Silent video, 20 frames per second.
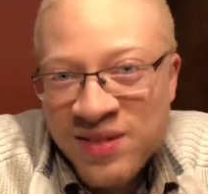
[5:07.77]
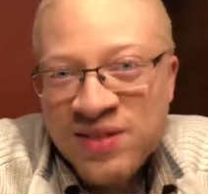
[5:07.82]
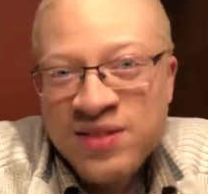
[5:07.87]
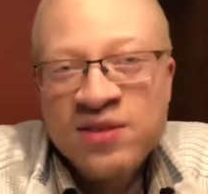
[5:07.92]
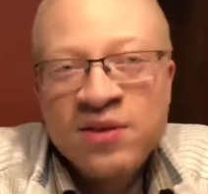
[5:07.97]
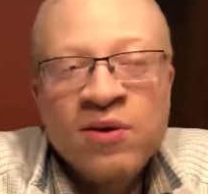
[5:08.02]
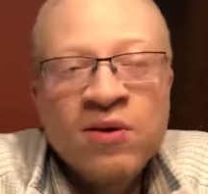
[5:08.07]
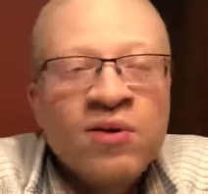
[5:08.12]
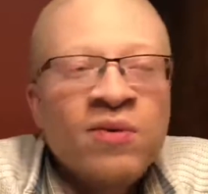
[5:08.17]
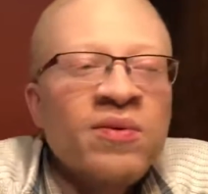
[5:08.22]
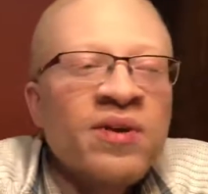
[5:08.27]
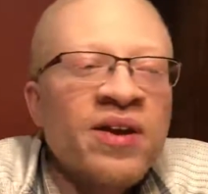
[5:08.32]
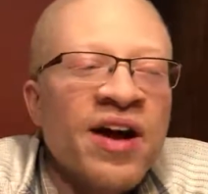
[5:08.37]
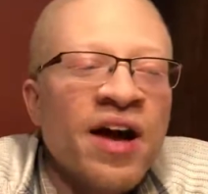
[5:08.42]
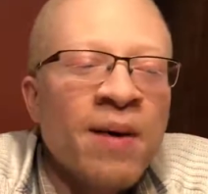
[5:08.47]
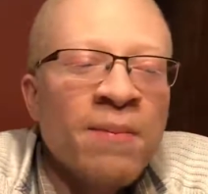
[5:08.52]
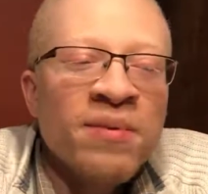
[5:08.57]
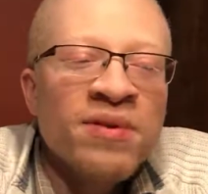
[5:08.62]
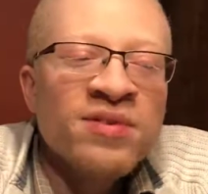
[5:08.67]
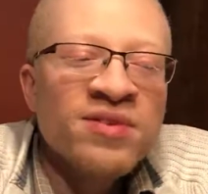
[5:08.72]
So what
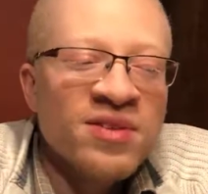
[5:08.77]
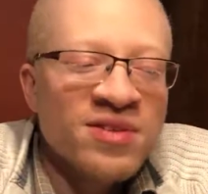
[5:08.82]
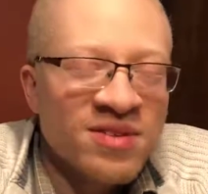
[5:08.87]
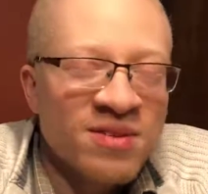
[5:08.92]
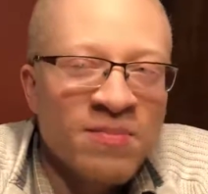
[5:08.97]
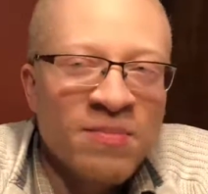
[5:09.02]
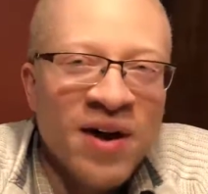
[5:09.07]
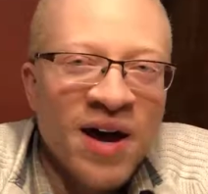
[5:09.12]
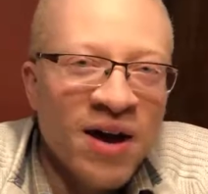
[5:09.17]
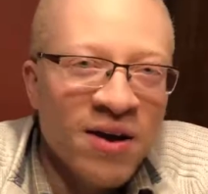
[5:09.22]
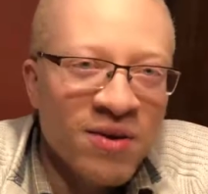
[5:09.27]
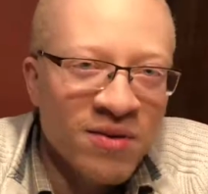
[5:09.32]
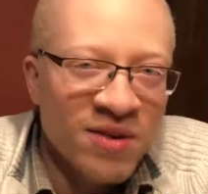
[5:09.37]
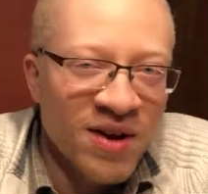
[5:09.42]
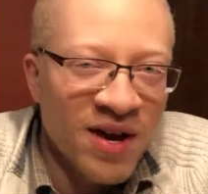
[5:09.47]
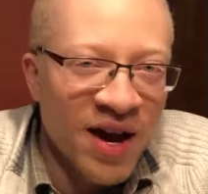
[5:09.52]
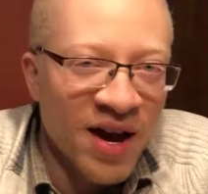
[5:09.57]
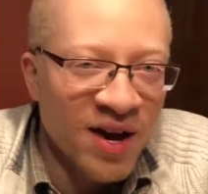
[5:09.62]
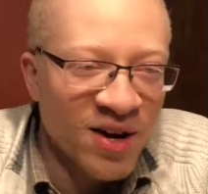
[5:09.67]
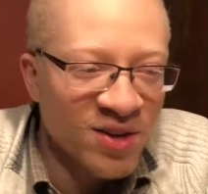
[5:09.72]
happens is the
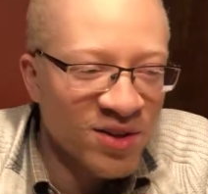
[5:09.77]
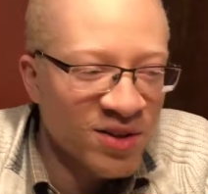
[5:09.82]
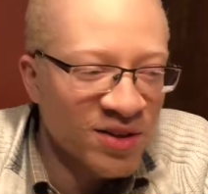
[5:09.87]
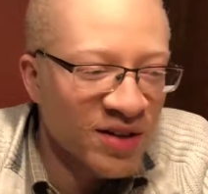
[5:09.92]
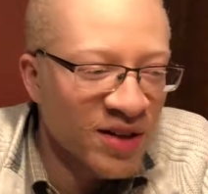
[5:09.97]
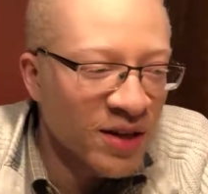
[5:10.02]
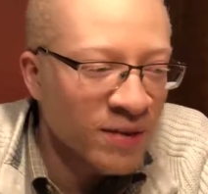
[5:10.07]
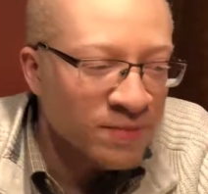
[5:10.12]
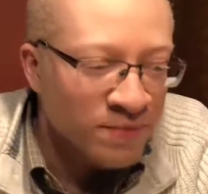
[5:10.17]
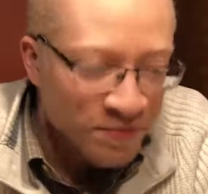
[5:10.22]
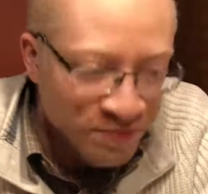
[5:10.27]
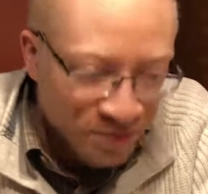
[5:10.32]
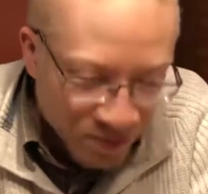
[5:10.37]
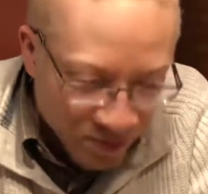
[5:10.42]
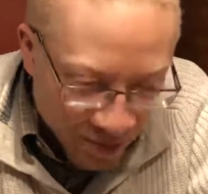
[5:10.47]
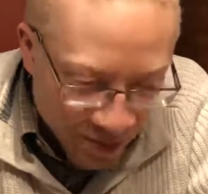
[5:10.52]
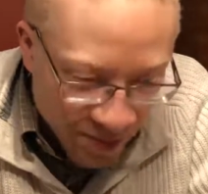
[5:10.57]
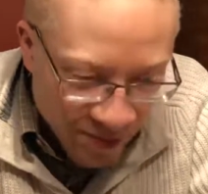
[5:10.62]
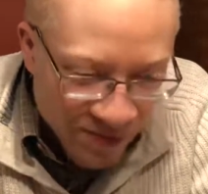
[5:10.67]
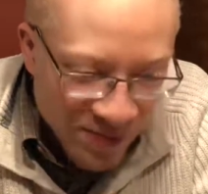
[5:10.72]
battery actually
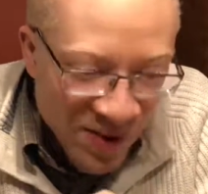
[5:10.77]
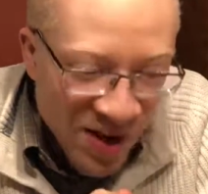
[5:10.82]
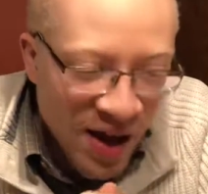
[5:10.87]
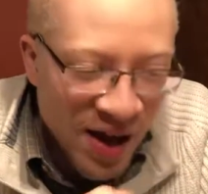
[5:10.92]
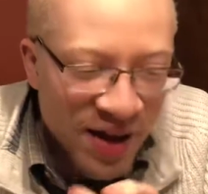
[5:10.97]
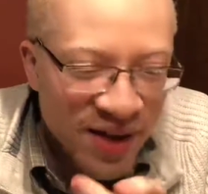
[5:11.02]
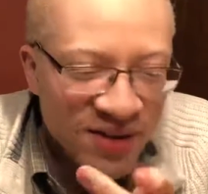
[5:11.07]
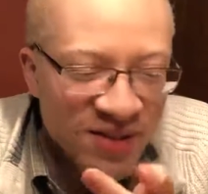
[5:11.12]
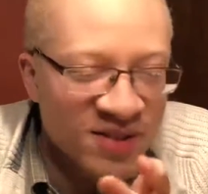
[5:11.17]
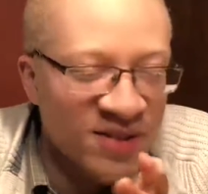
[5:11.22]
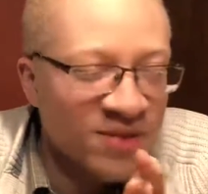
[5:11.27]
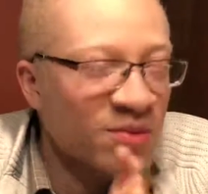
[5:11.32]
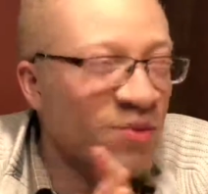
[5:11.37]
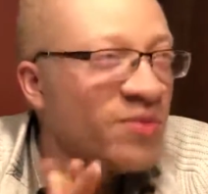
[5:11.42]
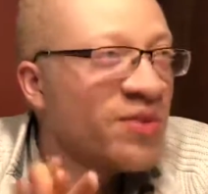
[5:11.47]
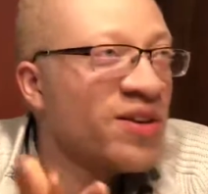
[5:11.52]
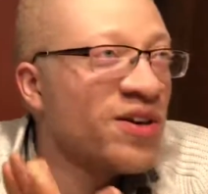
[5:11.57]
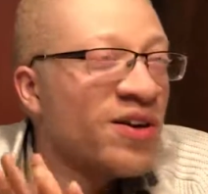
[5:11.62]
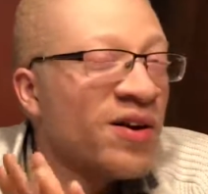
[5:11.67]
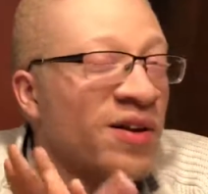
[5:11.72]
has
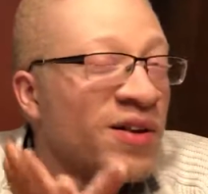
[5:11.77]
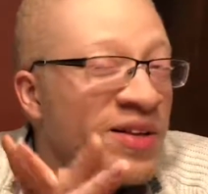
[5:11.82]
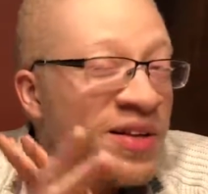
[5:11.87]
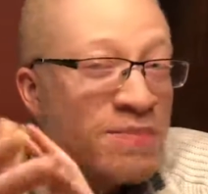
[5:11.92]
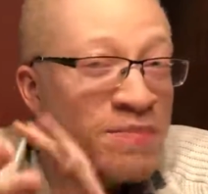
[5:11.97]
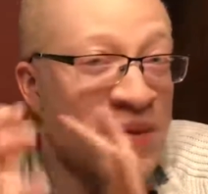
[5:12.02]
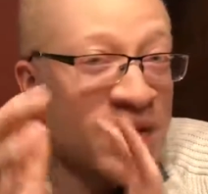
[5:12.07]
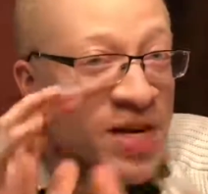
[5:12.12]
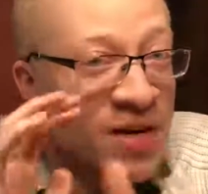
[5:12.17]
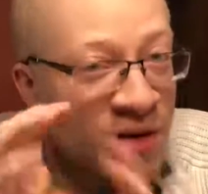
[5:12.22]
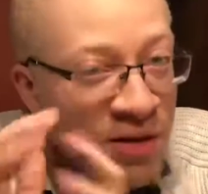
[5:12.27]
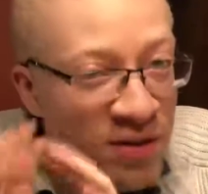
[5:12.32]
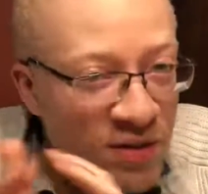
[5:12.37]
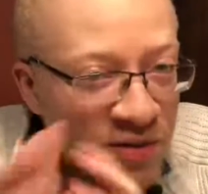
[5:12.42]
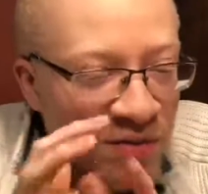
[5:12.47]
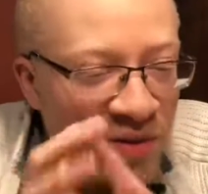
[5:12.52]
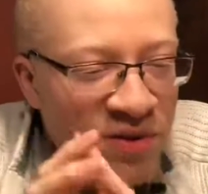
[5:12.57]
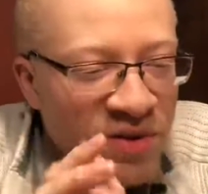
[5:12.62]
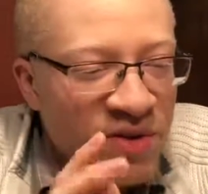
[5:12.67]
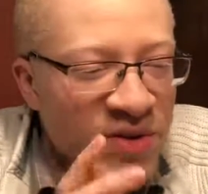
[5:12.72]
what we call an
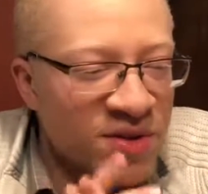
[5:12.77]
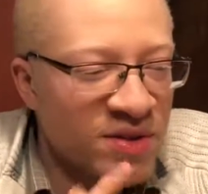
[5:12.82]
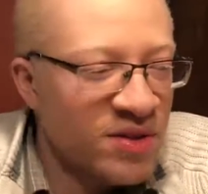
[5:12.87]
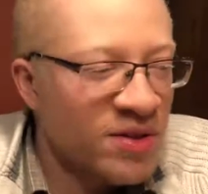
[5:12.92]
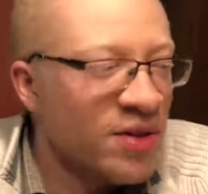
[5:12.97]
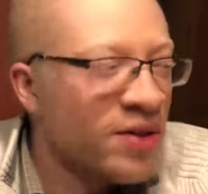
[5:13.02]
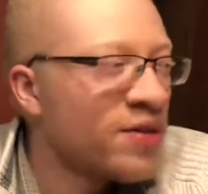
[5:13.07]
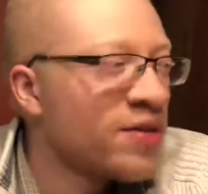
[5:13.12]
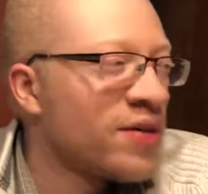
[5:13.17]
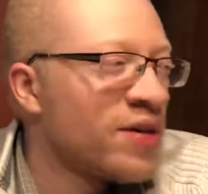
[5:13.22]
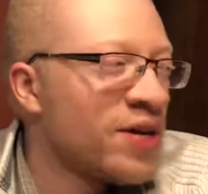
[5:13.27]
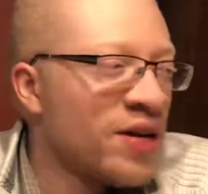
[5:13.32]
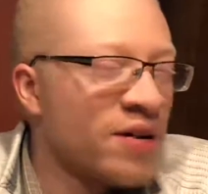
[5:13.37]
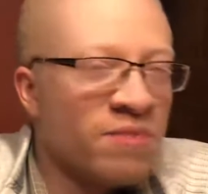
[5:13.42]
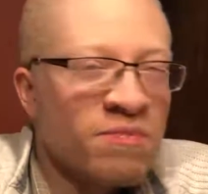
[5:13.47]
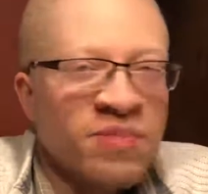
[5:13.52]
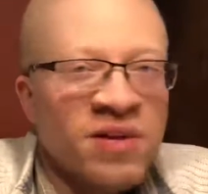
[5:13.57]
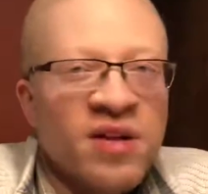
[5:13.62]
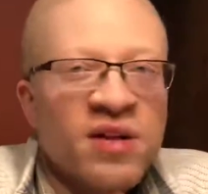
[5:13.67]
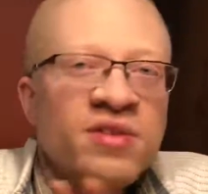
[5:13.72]
impedance, which is it
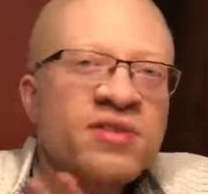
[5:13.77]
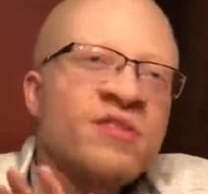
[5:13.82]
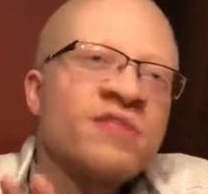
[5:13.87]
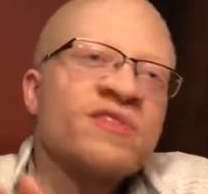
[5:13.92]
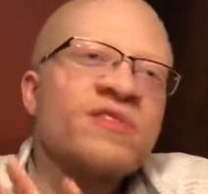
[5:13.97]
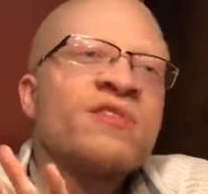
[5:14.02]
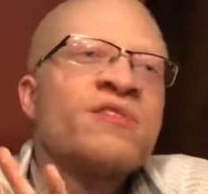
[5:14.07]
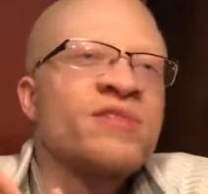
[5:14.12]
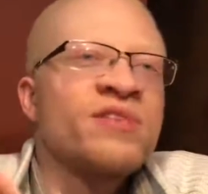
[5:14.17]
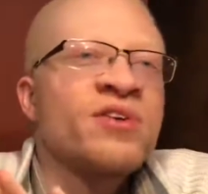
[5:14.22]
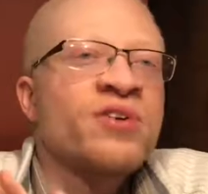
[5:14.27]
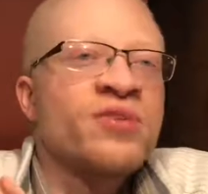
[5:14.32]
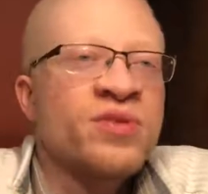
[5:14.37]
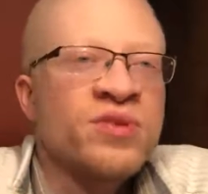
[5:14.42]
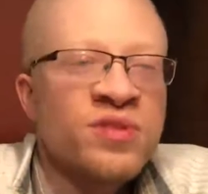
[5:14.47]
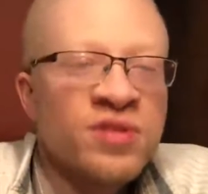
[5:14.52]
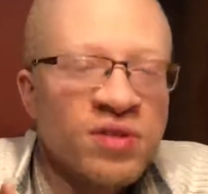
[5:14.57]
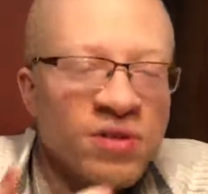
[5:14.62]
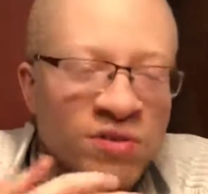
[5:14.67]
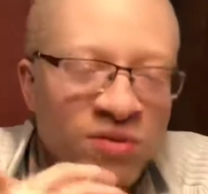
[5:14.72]
impedes the flow of
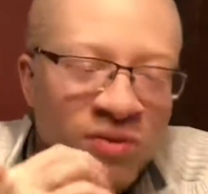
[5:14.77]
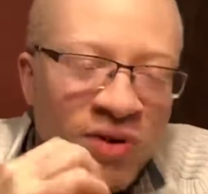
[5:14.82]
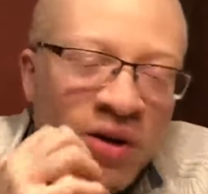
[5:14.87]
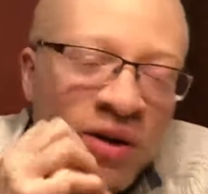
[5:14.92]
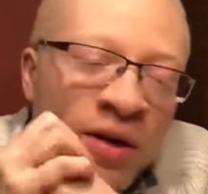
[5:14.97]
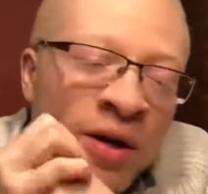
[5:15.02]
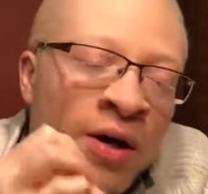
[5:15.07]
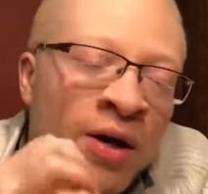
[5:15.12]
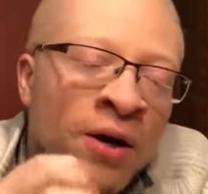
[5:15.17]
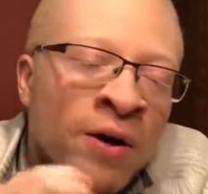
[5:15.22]
electricity through it.